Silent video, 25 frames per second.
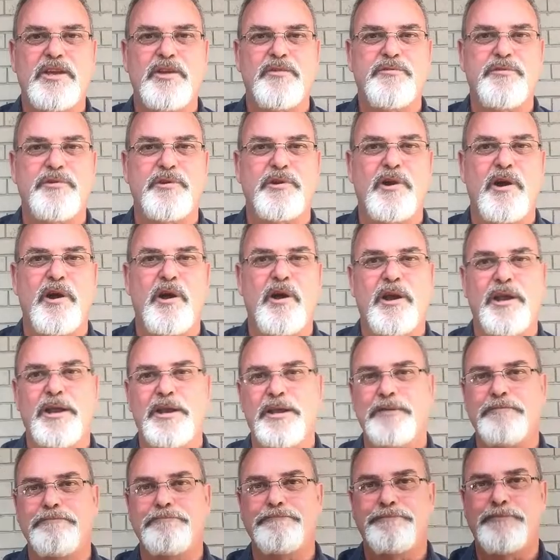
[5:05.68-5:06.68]
you for
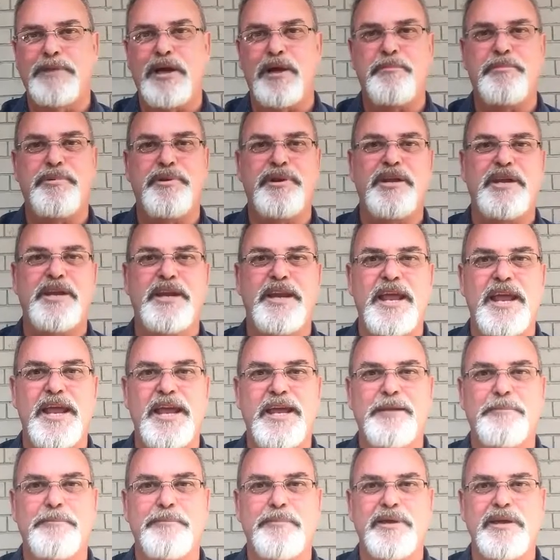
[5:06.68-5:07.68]
calling company
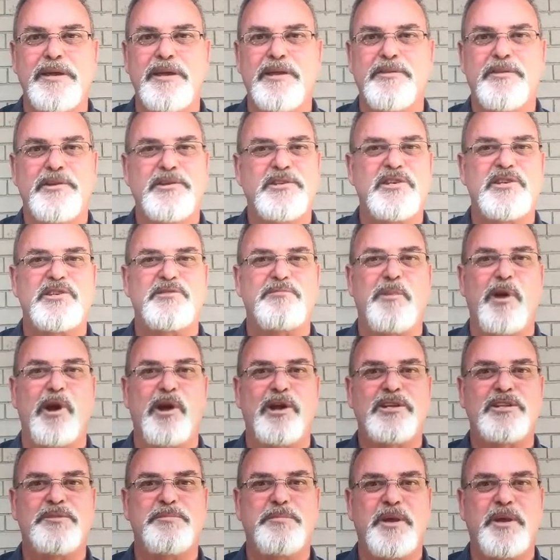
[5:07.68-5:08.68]
name. This is
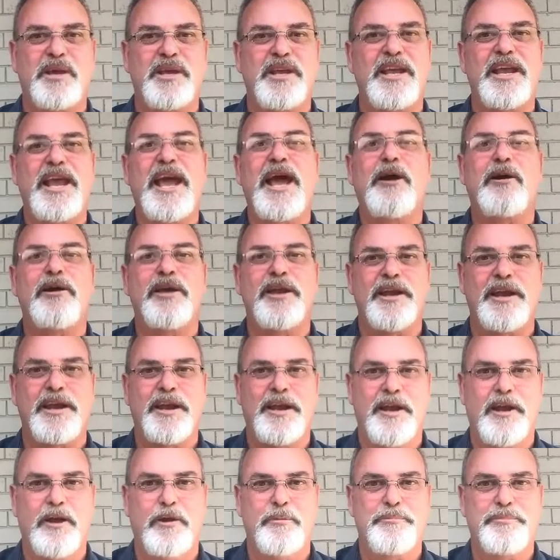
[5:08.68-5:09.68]
Mark speaking. How can I
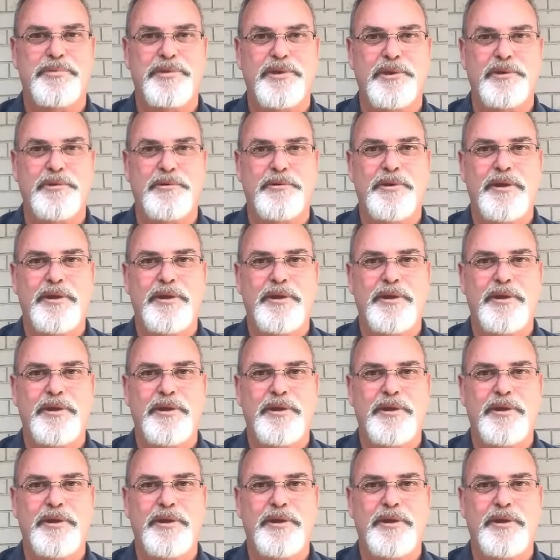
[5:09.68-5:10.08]
help you?"